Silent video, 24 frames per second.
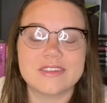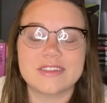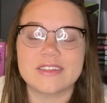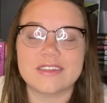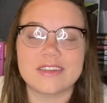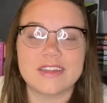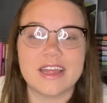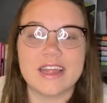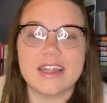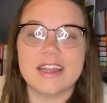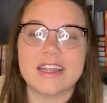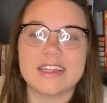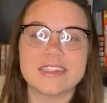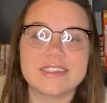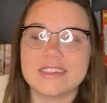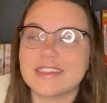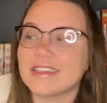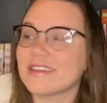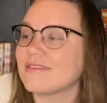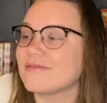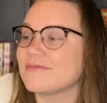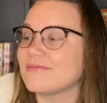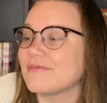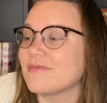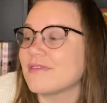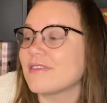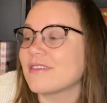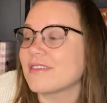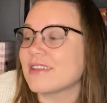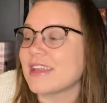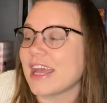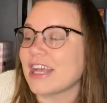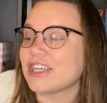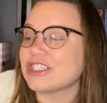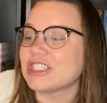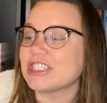It's
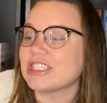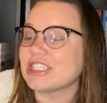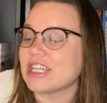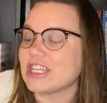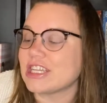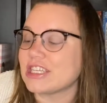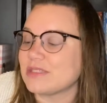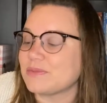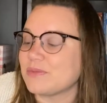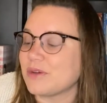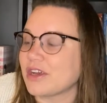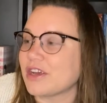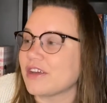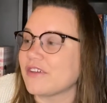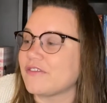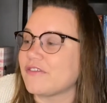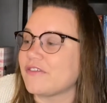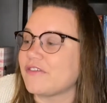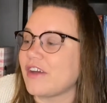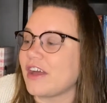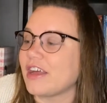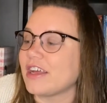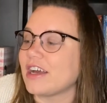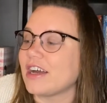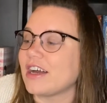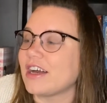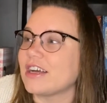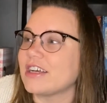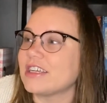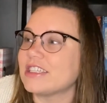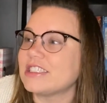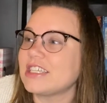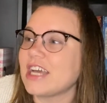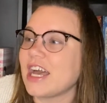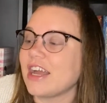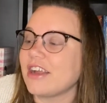Dash and Lily's Book of
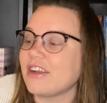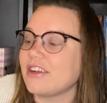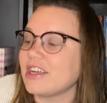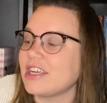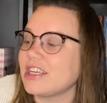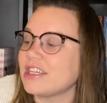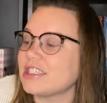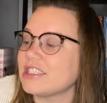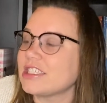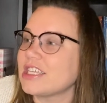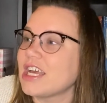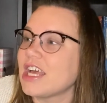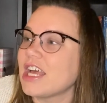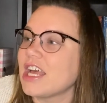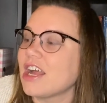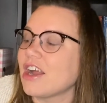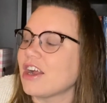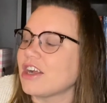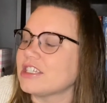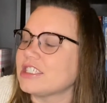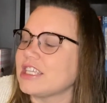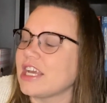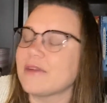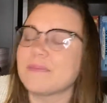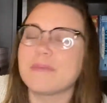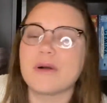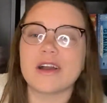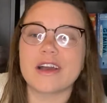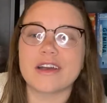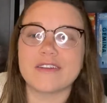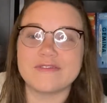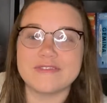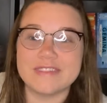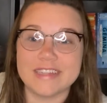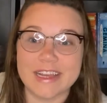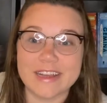Diaries, or Book
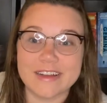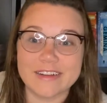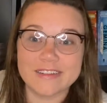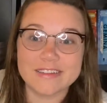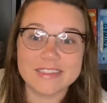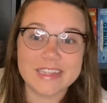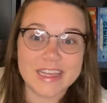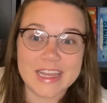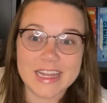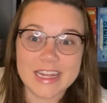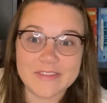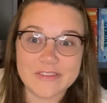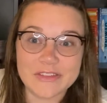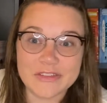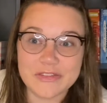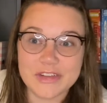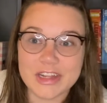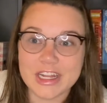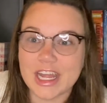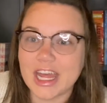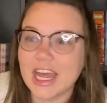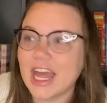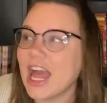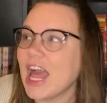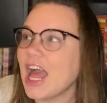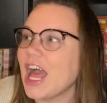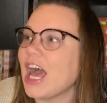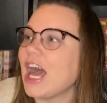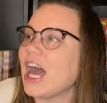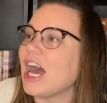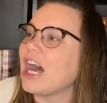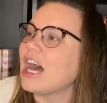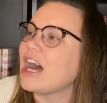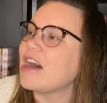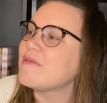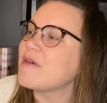of Dares, I can't even read it,
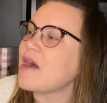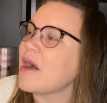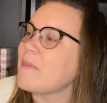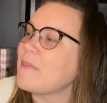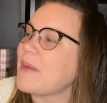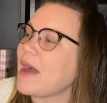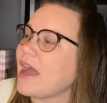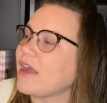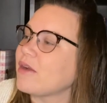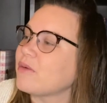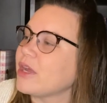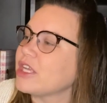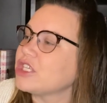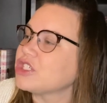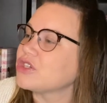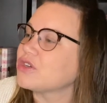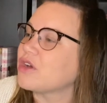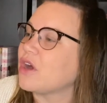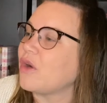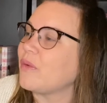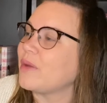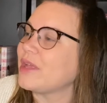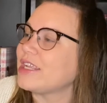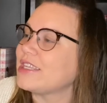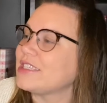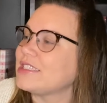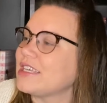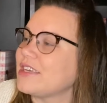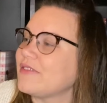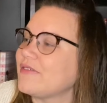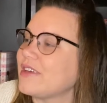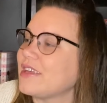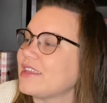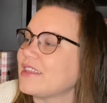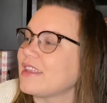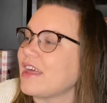by Rachel Cohen and
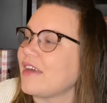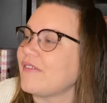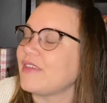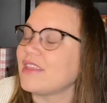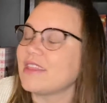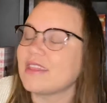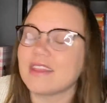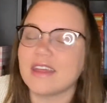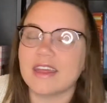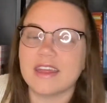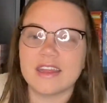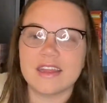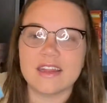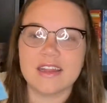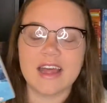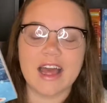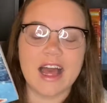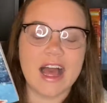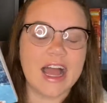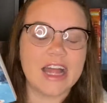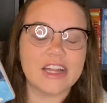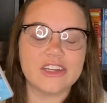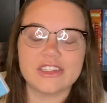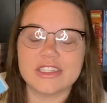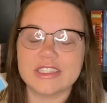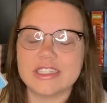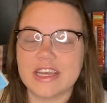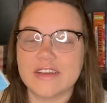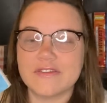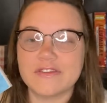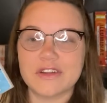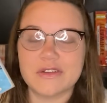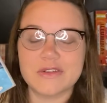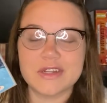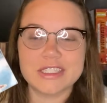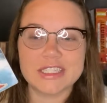David Levinthane. I just have
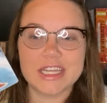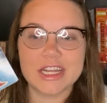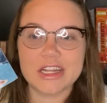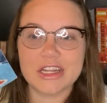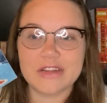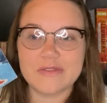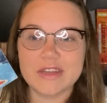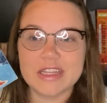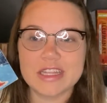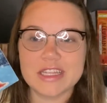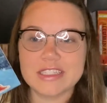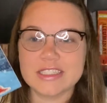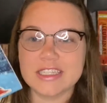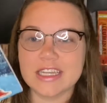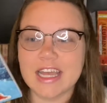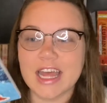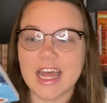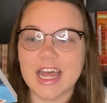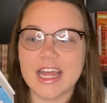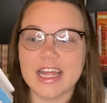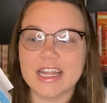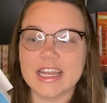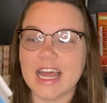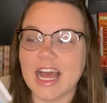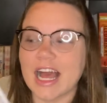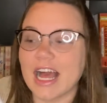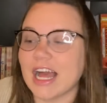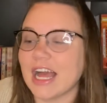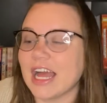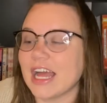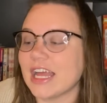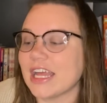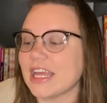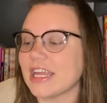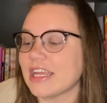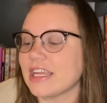no desire to read this again.
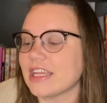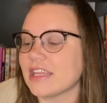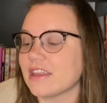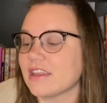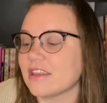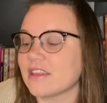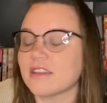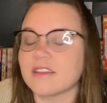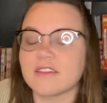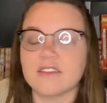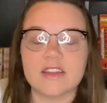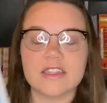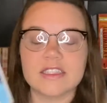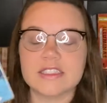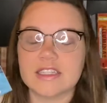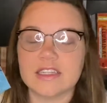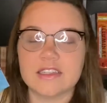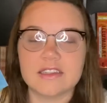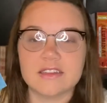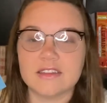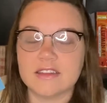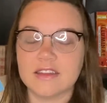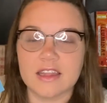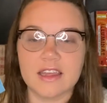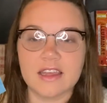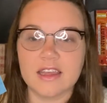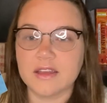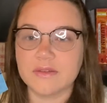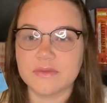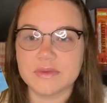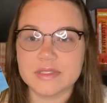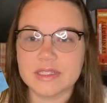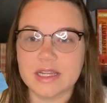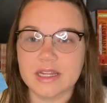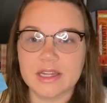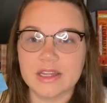I didn't think it
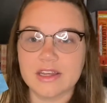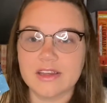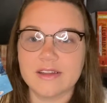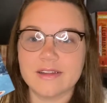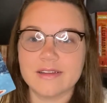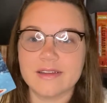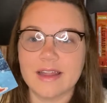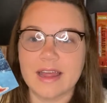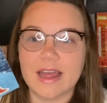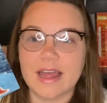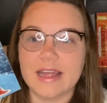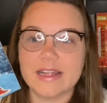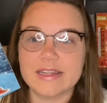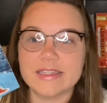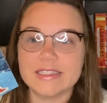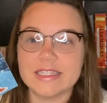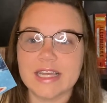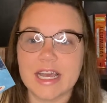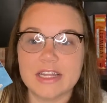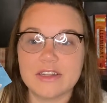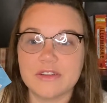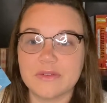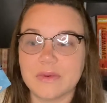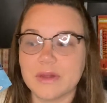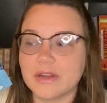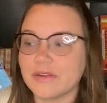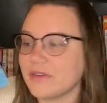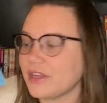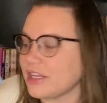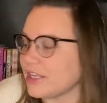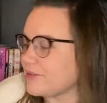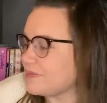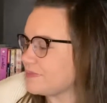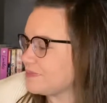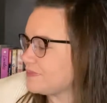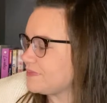was any good, and I don't want to read
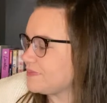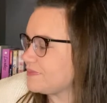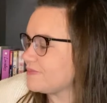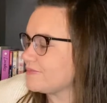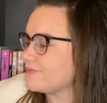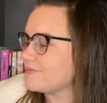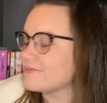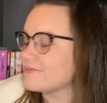it.